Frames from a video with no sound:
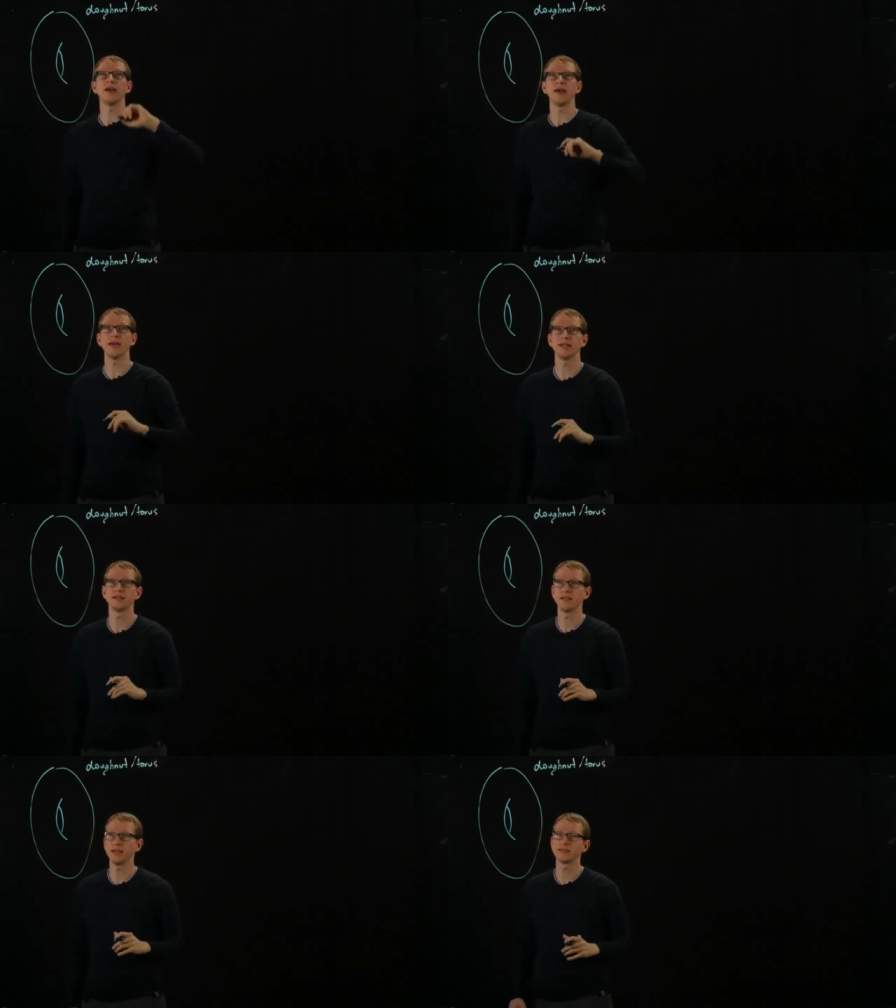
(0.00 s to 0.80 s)
And
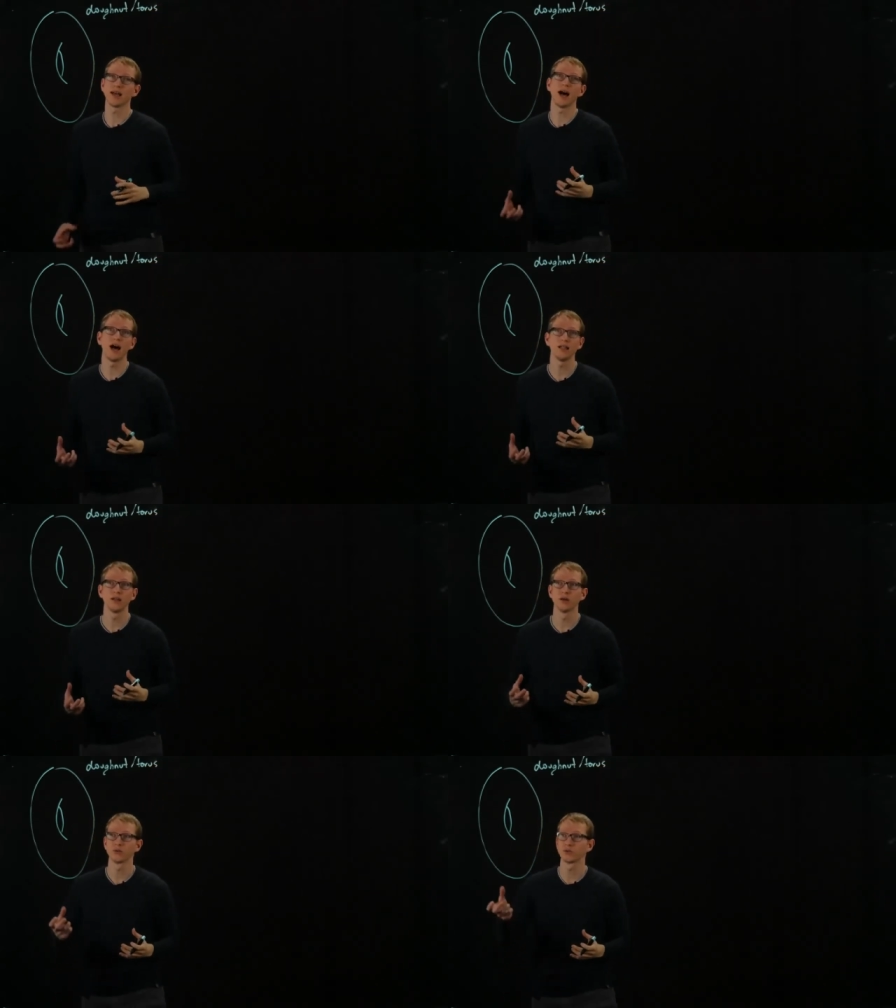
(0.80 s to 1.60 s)
it's
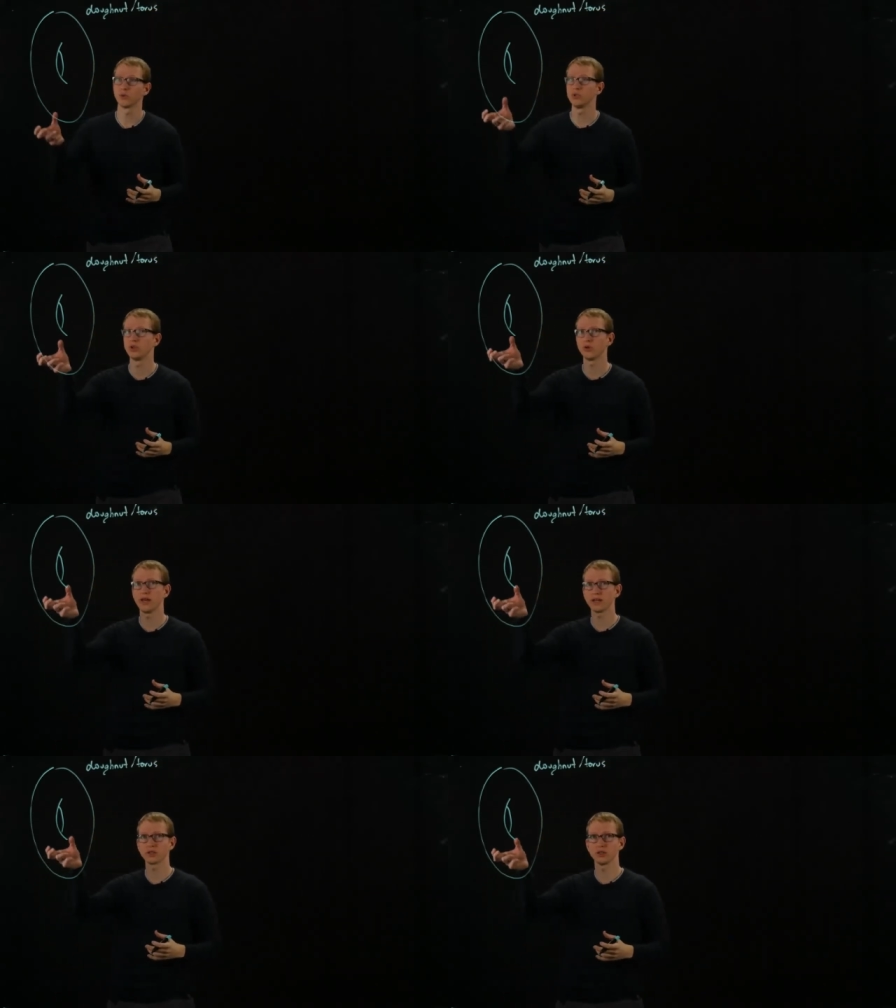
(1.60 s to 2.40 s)
hollow, so we don't
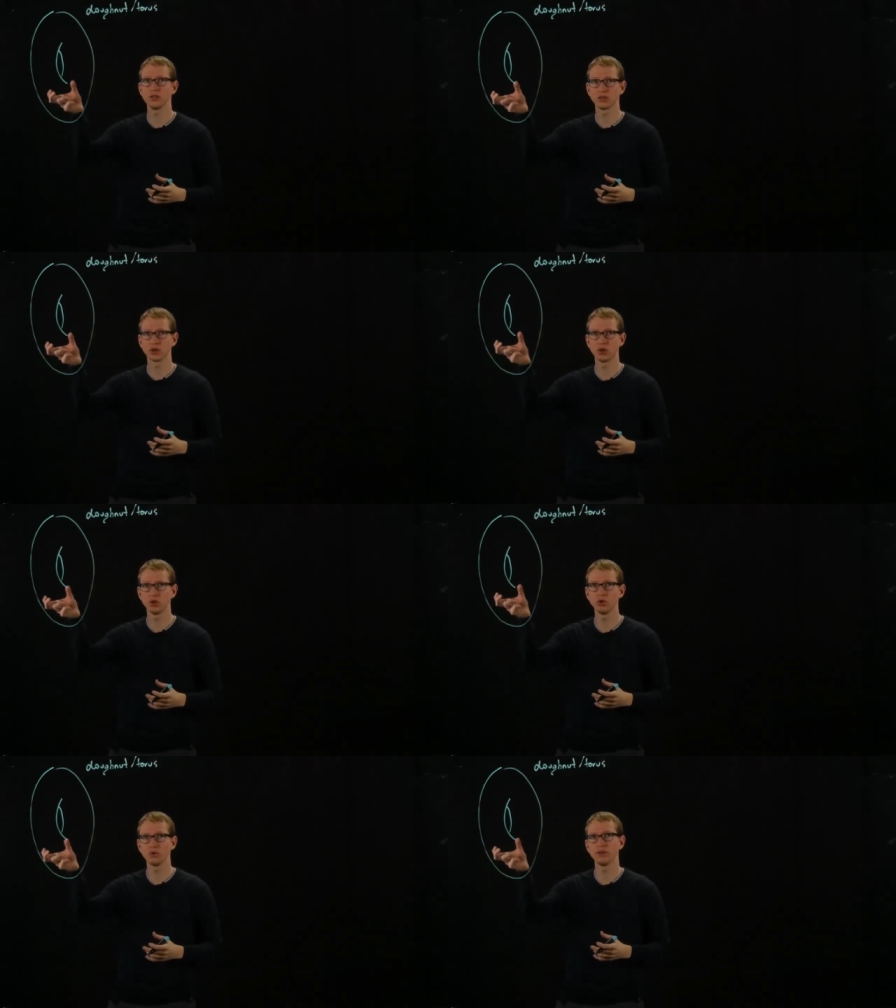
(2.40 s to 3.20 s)
actually
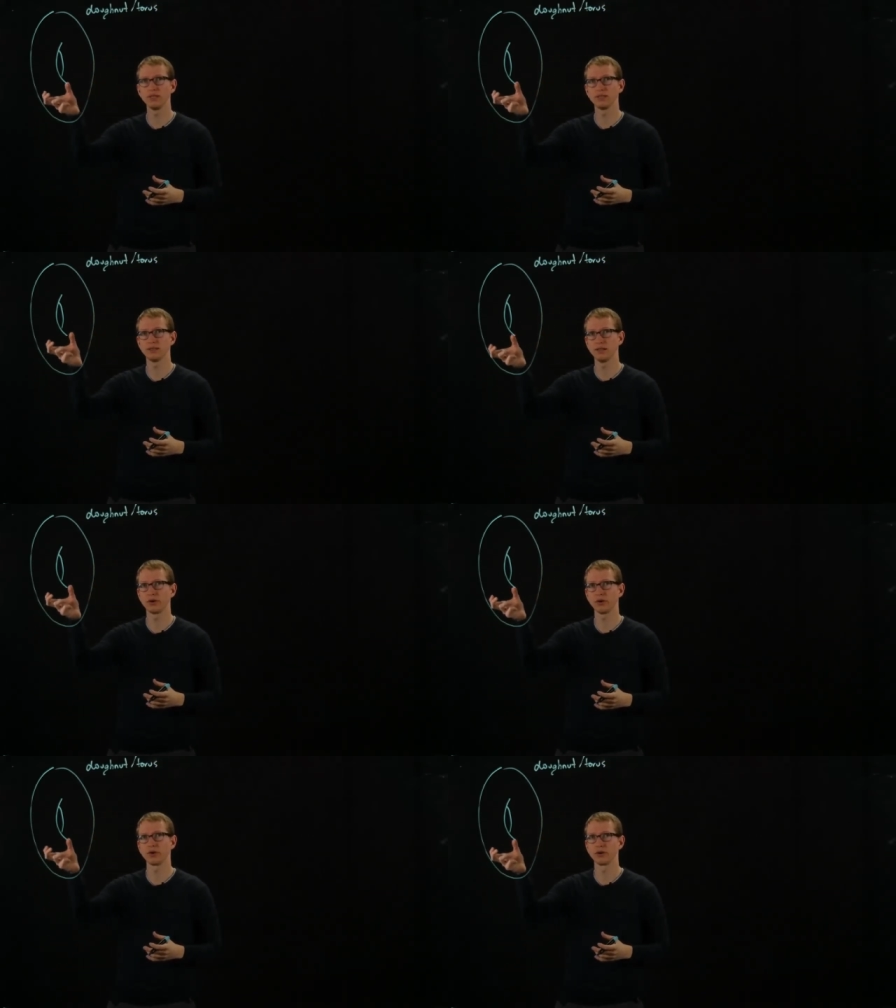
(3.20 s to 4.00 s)
include the
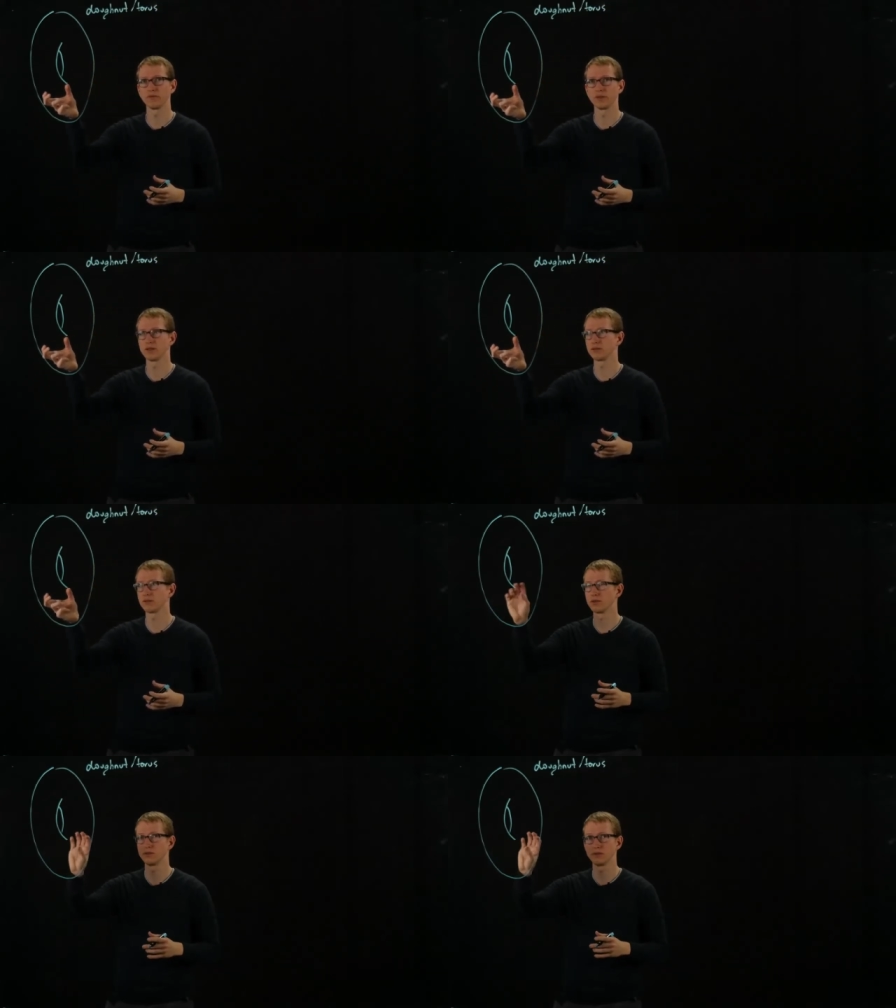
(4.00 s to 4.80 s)
interior of this. So
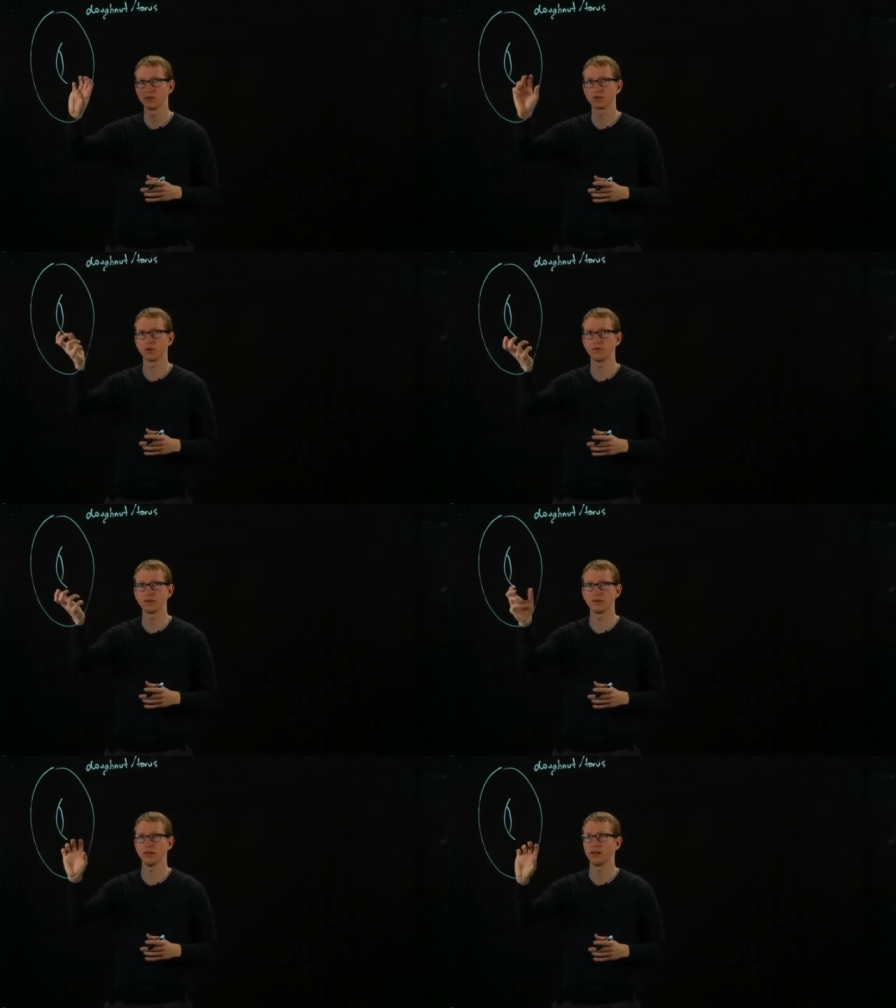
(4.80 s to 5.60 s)
this is a surface
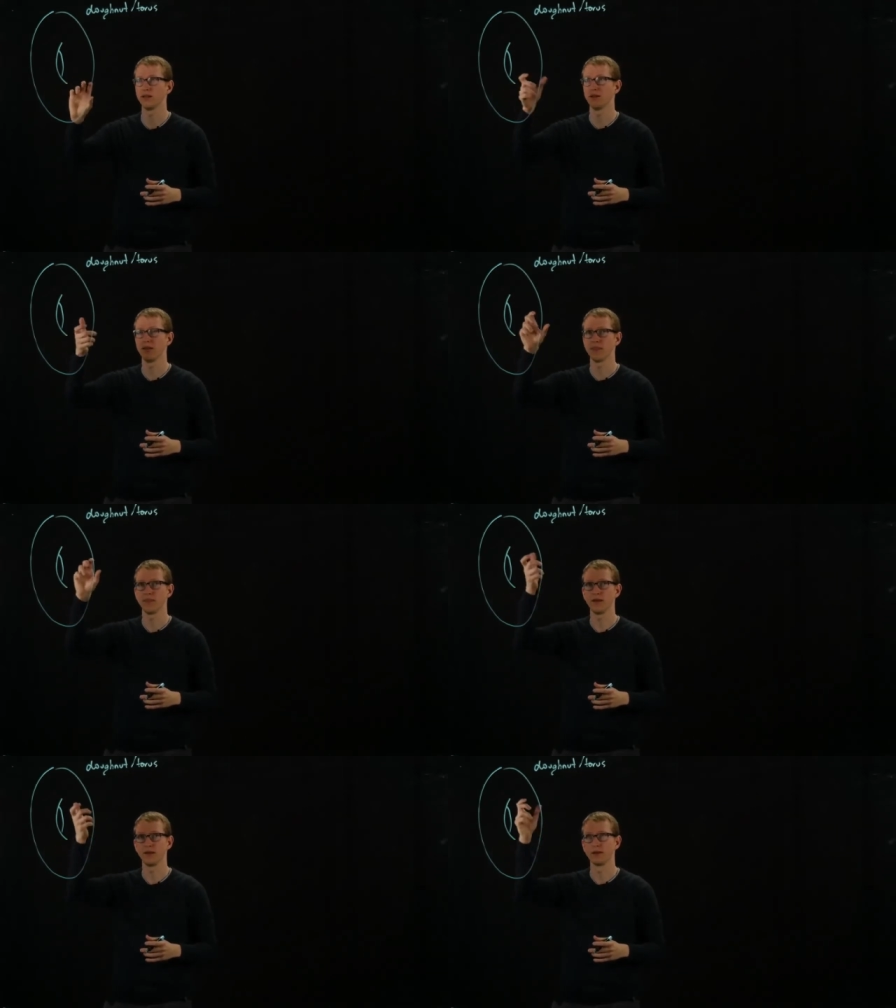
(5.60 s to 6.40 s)
that,
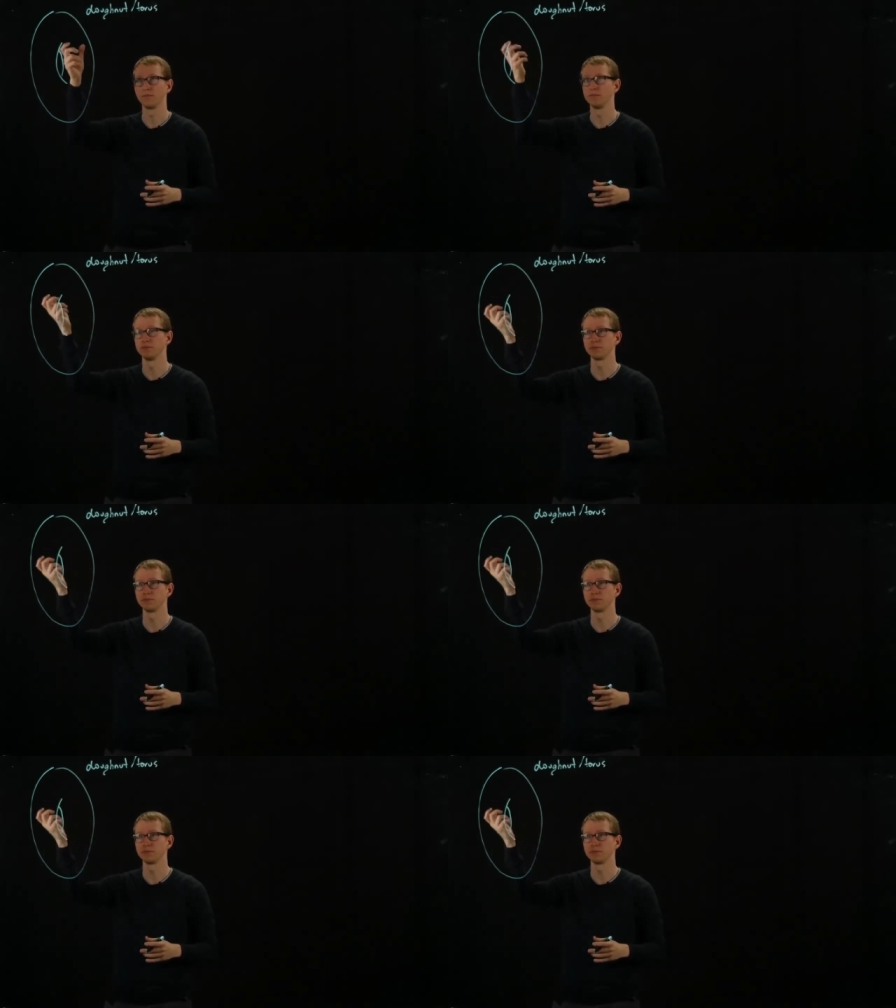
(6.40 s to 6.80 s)
um,